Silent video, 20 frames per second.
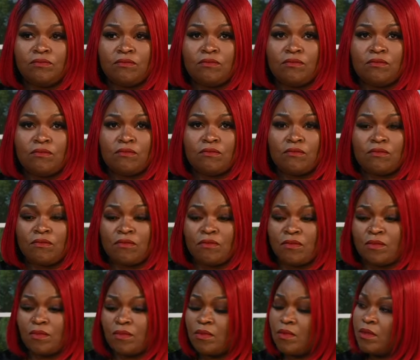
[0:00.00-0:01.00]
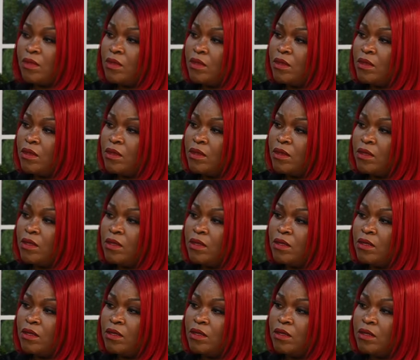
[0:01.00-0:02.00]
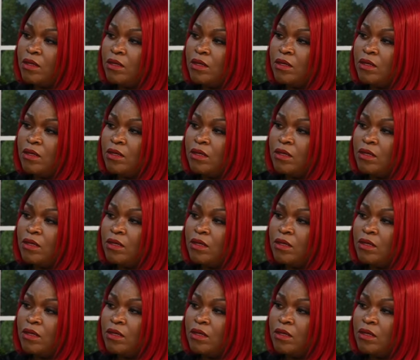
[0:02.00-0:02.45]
[no speech]